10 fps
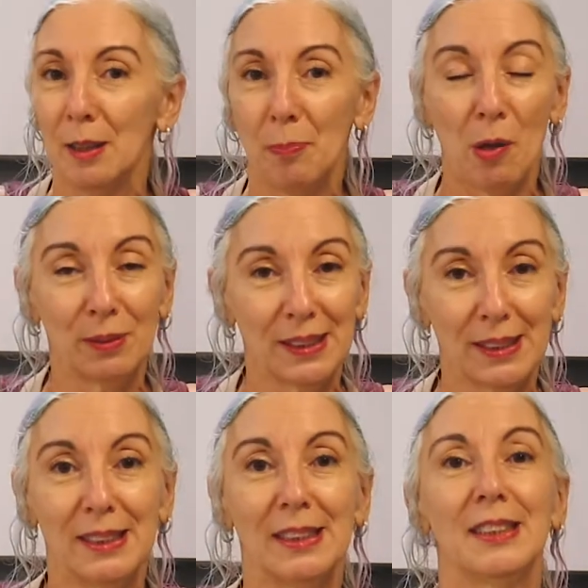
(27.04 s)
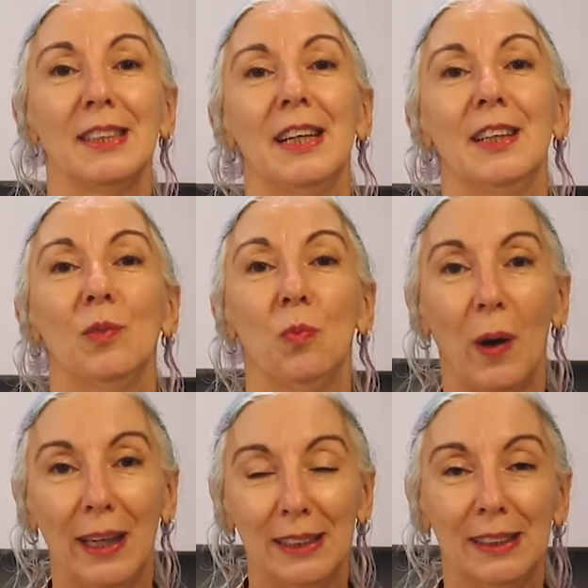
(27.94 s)
pulses and
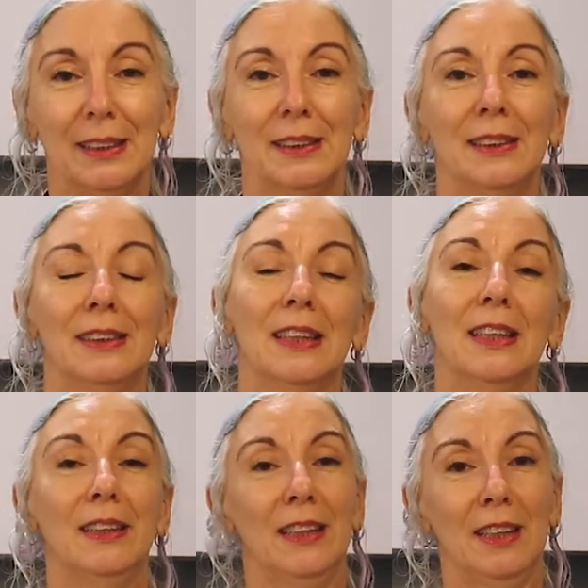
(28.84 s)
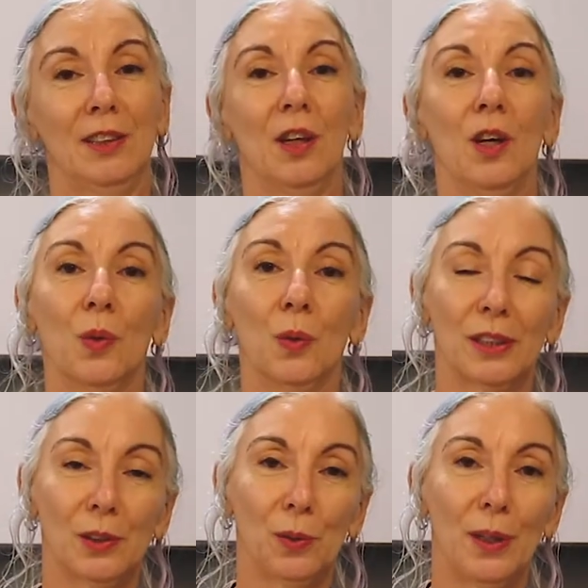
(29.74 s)
waited, and then
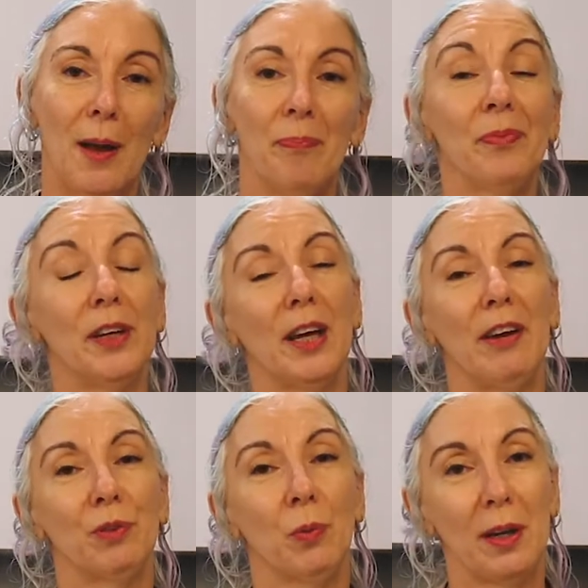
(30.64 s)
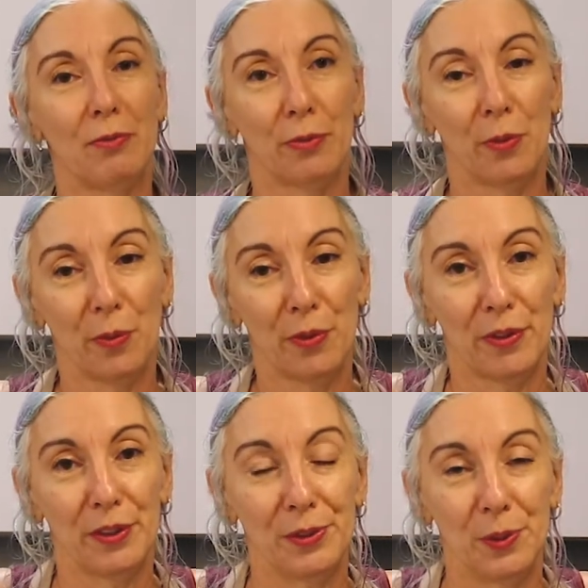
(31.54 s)
cooked it all up. Then I have to wait for
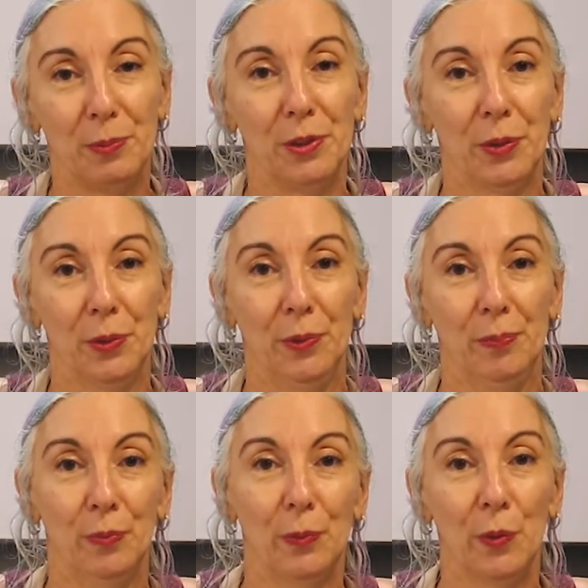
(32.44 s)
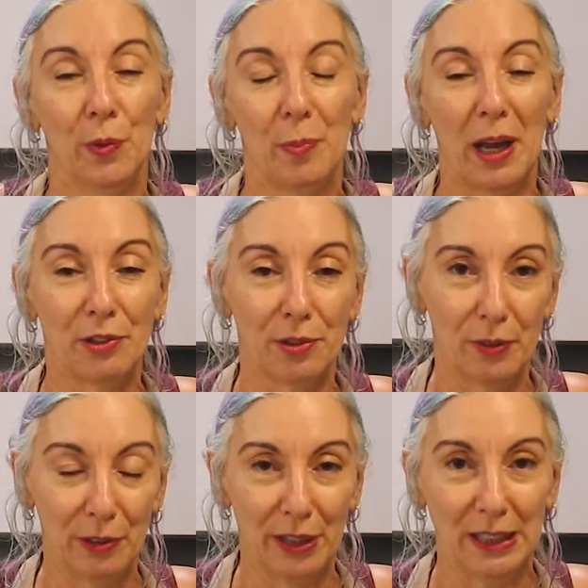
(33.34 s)
the soup to cool, or the batch of
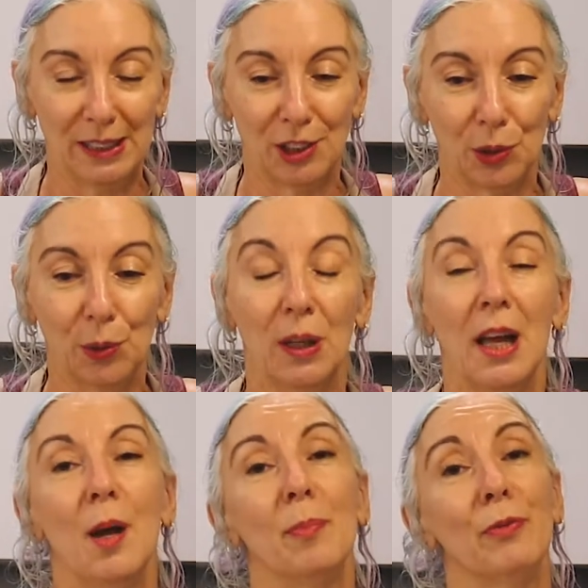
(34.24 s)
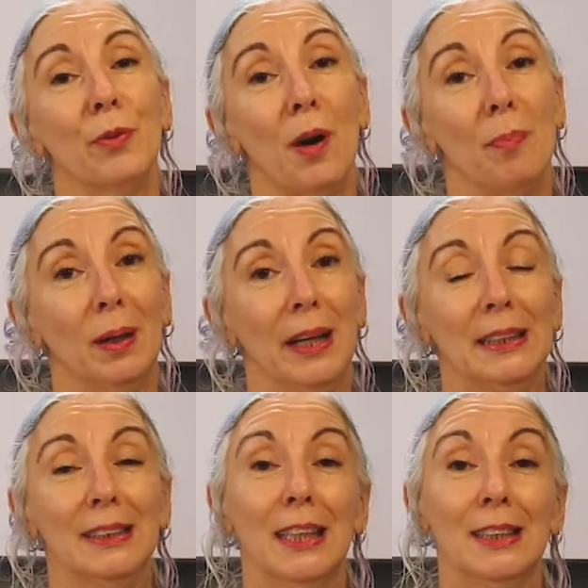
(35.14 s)
ingredients to cool, before I
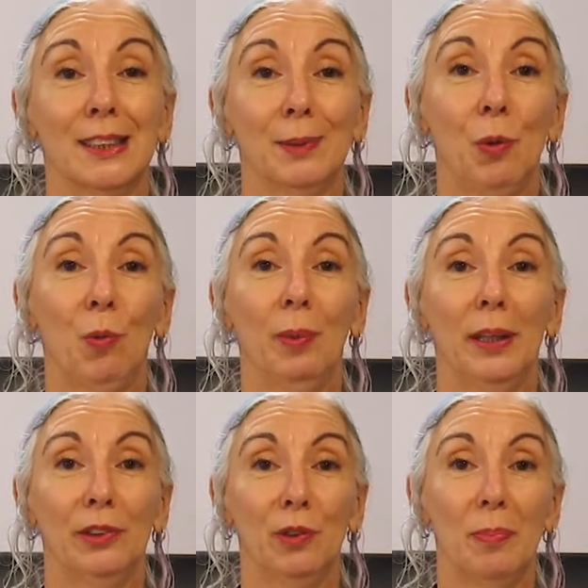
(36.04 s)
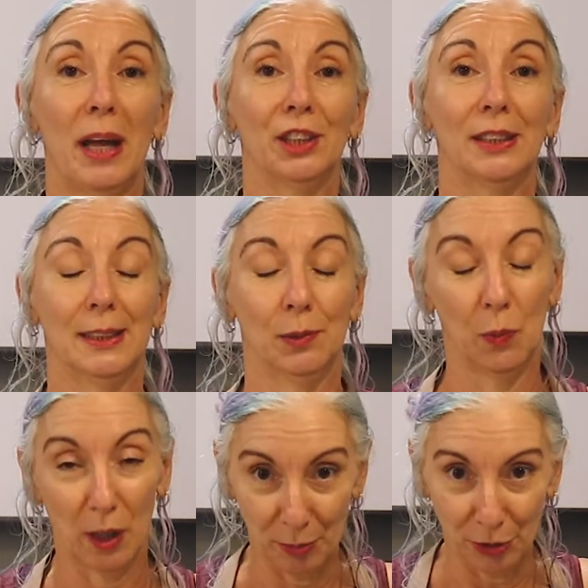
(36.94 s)
blend in a small blender in batches.
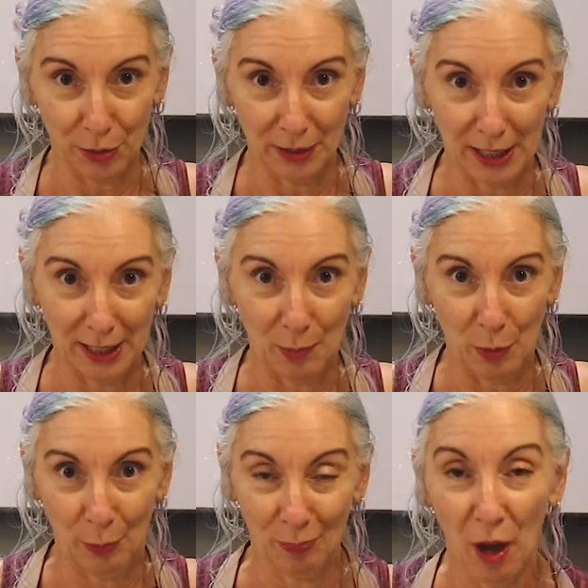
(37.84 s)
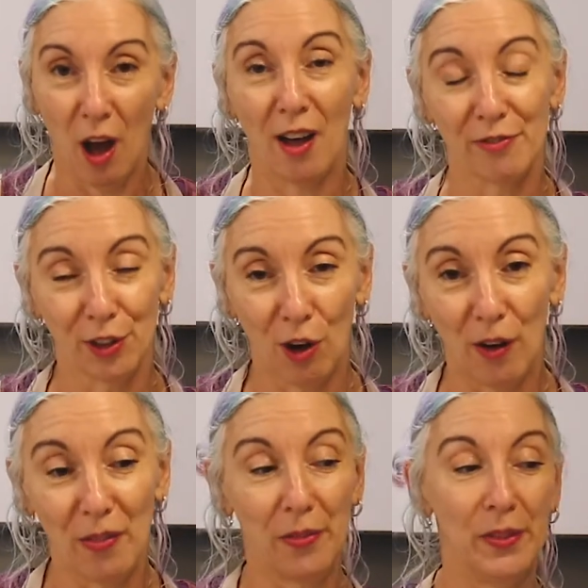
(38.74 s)
Well, I'm not doing that anymore. I've
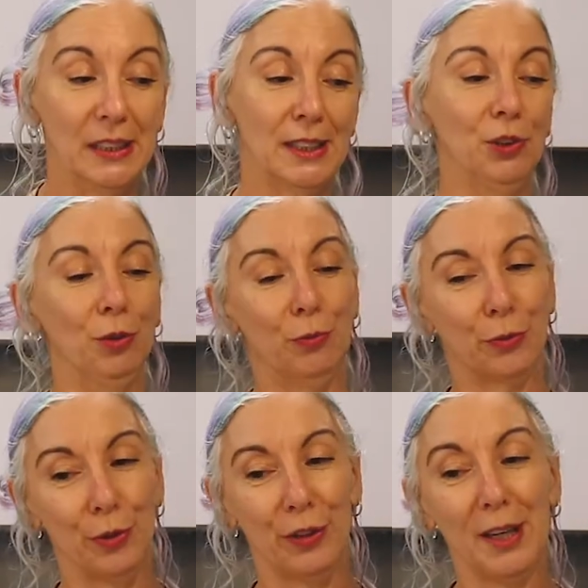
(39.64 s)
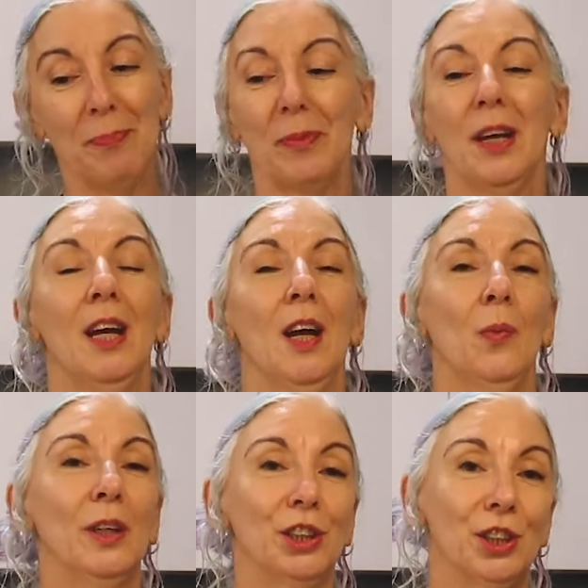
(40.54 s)
got this new Froothie,
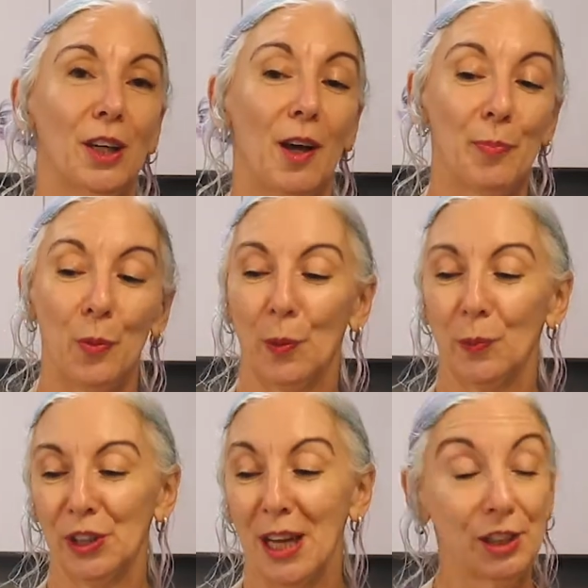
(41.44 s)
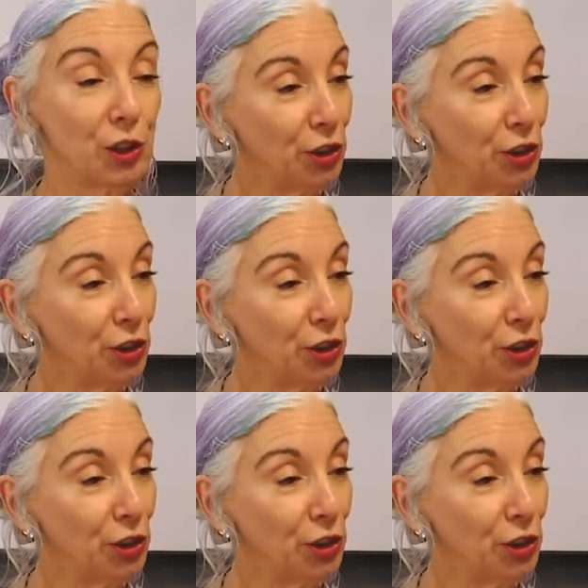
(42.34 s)
which I bought, which has 2